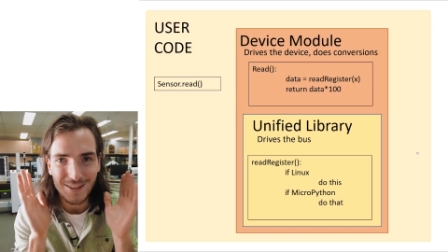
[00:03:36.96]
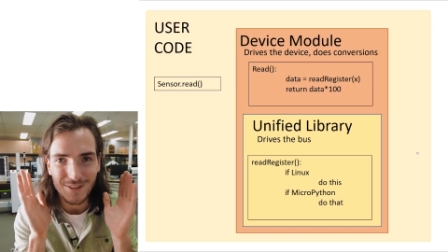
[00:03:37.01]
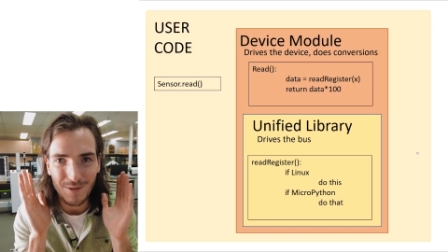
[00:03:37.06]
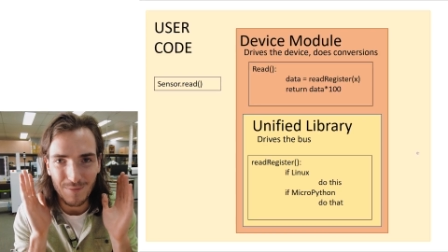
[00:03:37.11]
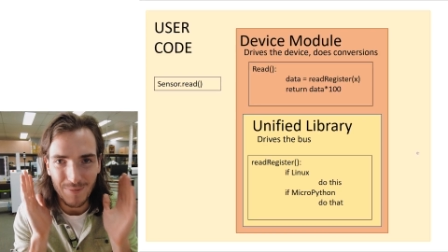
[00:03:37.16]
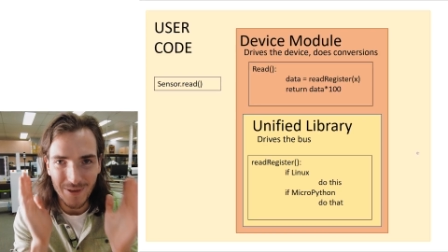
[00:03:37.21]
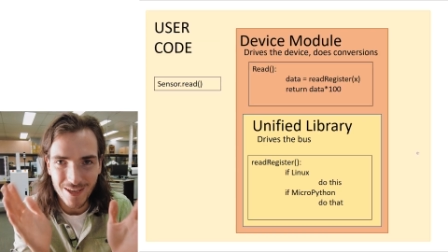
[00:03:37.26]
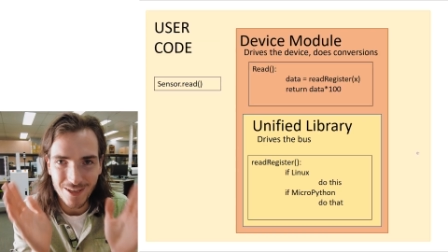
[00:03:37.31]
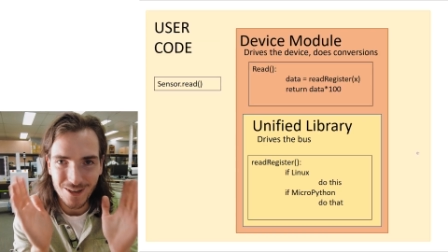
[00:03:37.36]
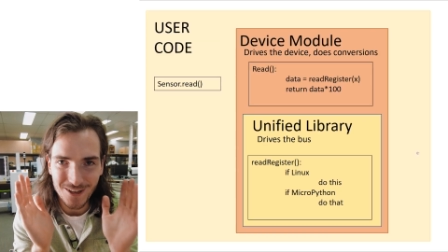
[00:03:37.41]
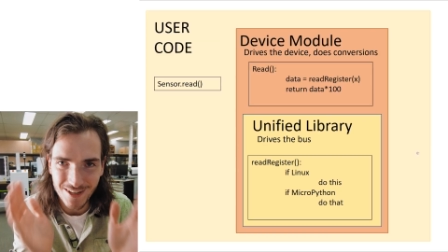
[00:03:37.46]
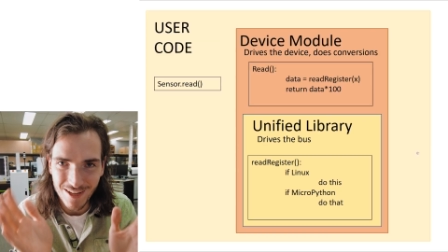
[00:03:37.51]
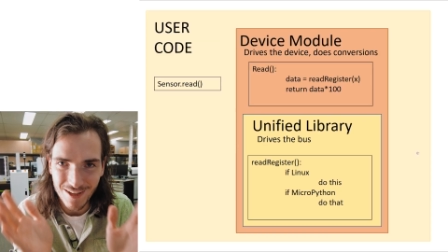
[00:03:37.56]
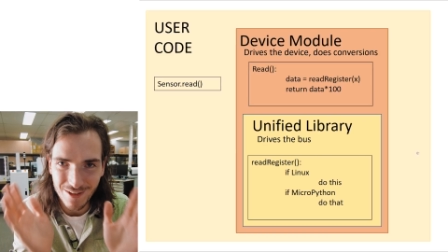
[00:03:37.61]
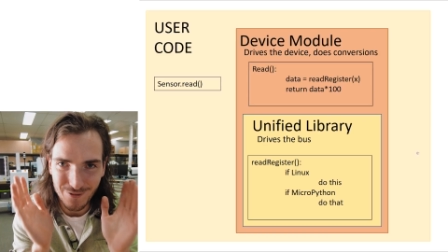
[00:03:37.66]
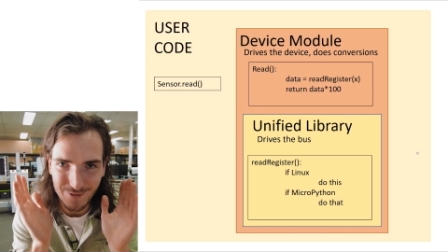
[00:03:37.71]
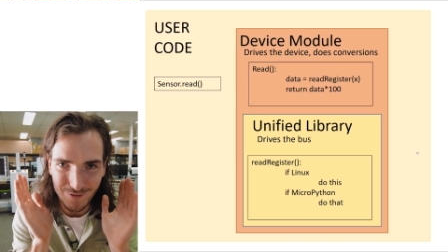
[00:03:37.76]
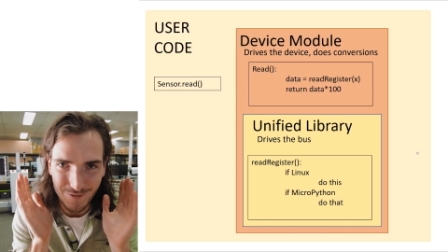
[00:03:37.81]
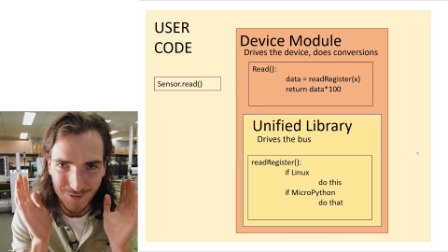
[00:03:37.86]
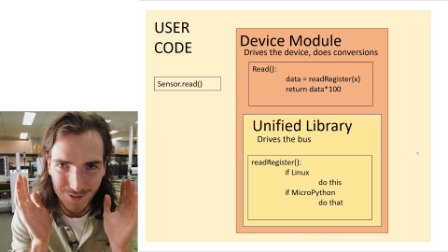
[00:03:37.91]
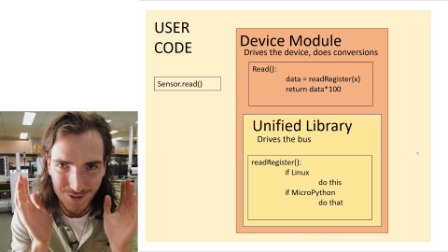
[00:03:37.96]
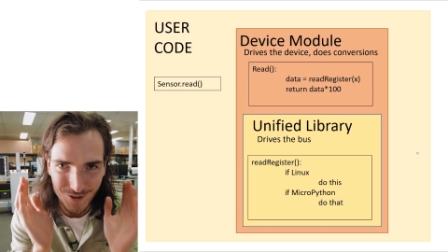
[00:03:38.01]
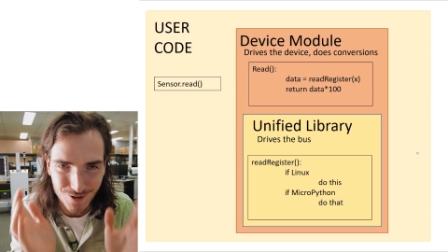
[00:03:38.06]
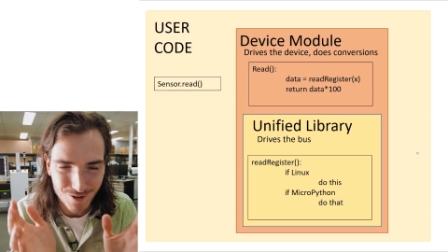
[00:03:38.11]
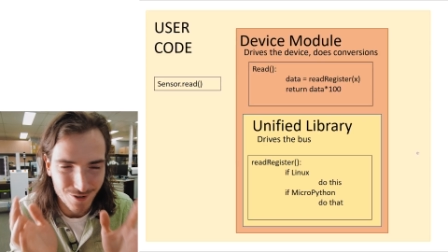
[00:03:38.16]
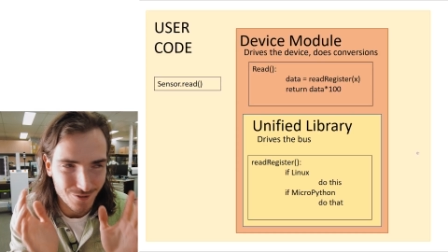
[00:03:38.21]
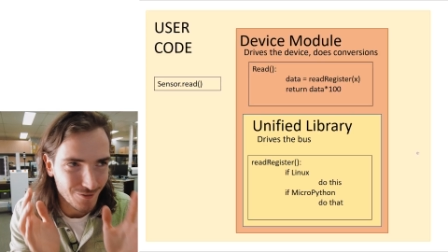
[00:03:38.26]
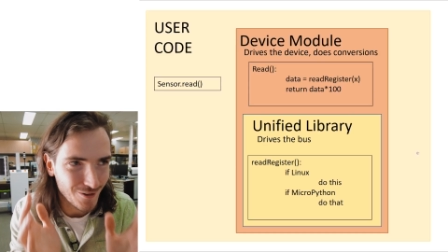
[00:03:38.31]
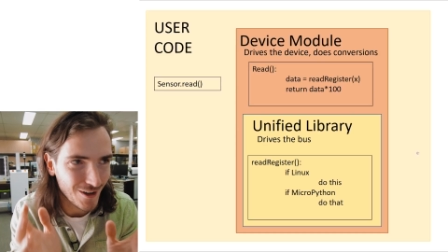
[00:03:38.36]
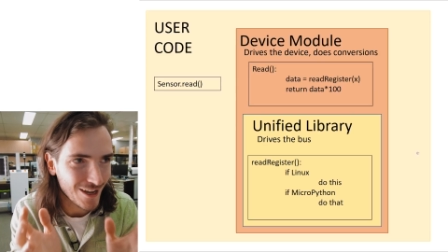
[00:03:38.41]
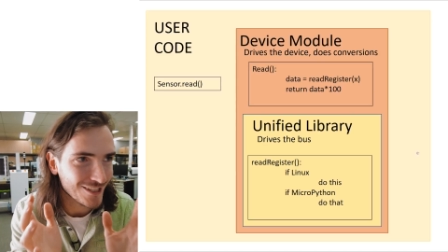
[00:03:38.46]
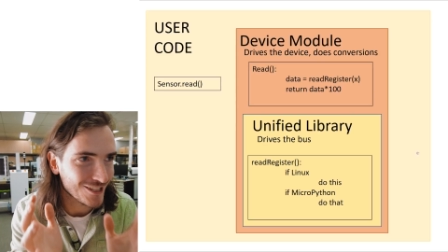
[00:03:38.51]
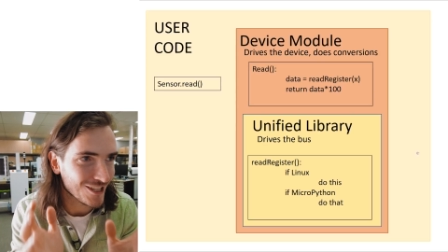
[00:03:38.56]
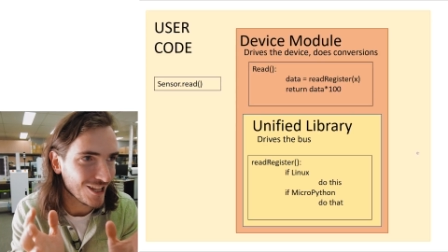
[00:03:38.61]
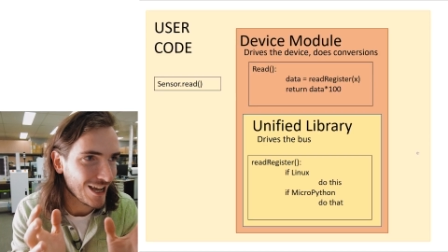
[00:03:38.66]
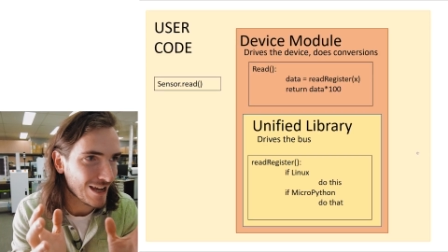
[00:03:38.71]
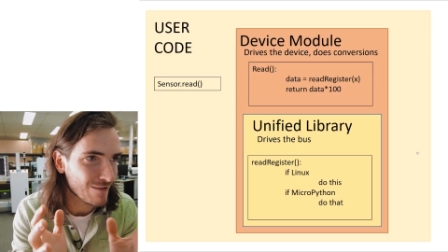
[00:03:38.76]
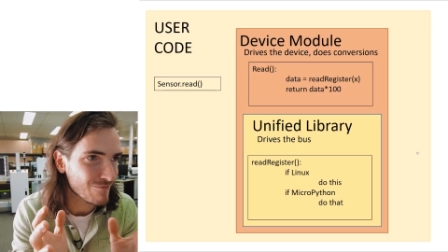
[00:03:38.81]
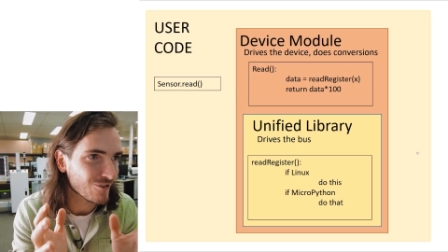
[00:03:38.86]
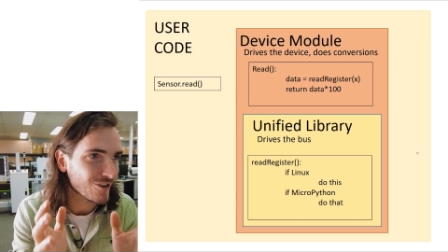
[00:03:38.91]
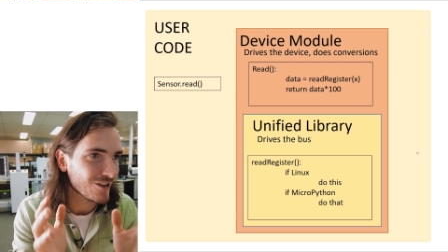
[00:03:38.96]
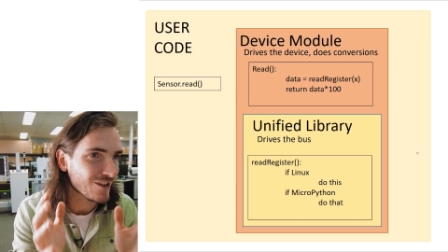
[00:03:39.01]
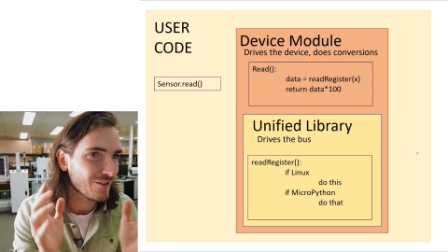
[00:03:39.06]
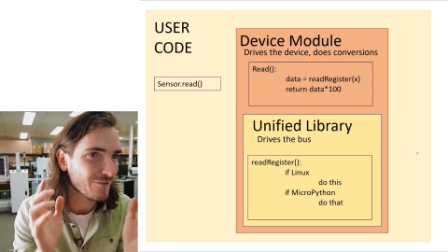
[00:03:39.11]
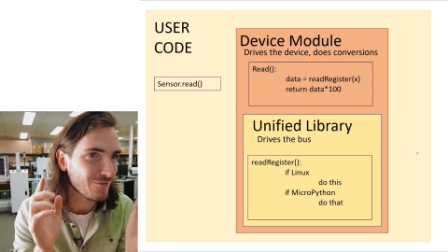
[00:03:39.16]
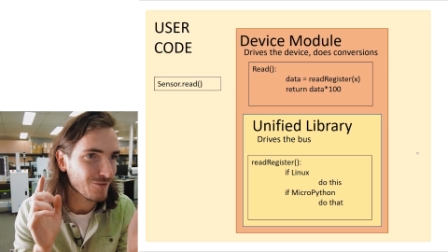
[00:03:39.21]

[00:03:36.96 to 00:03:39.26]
The PiicoDev unified library